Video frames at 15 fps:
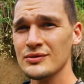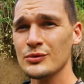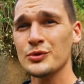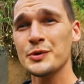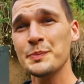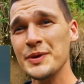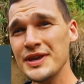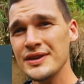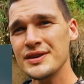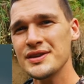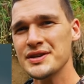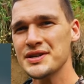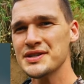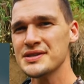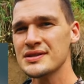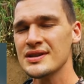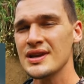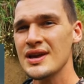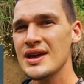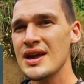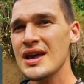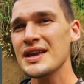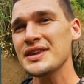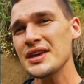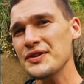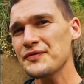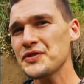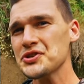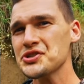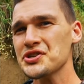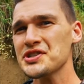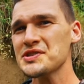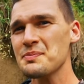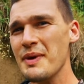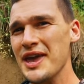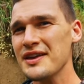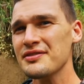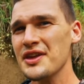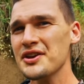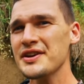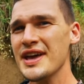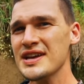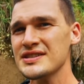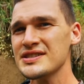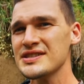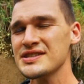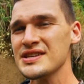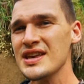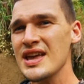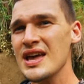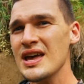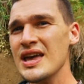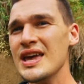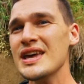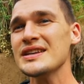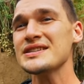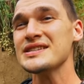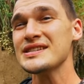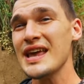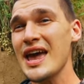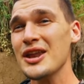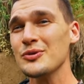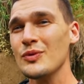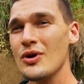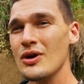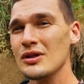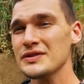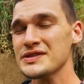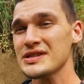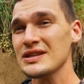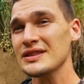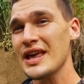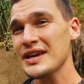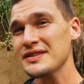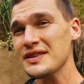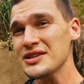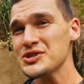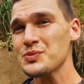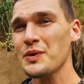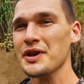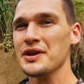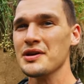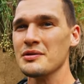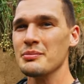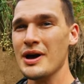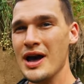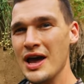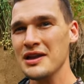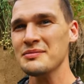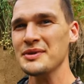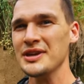or bee eaters, kingfishers make their nests in sand walls like this one behind